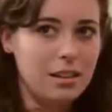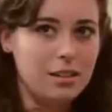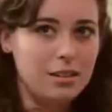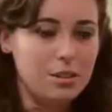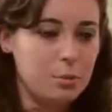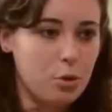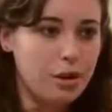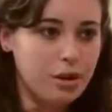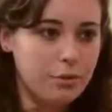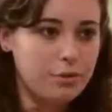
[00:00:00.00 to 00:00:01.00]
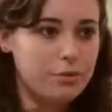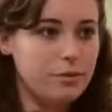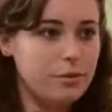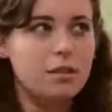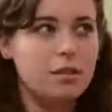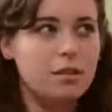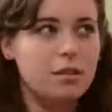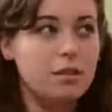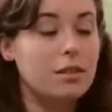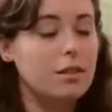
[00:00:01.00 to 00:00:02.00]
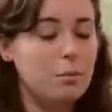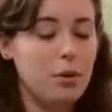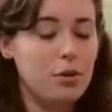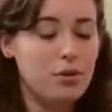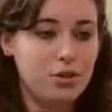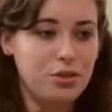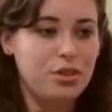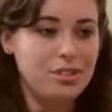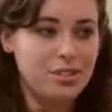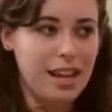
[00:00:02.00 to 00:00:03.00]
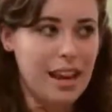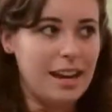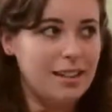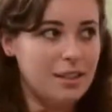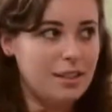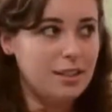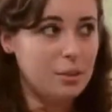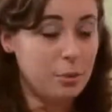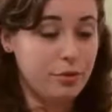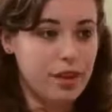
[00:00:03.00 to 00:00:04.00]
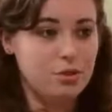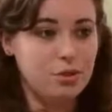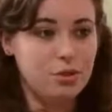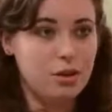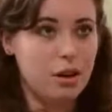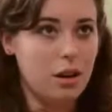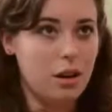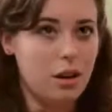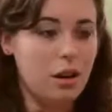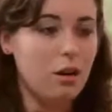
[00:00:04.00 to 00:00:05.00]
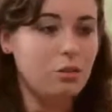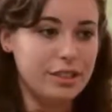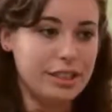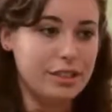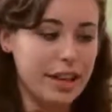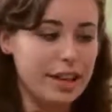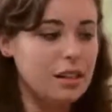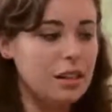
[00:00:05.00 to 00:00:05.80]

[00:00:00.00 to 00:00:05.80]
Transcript: supportive. Both the students and the professors are all really great.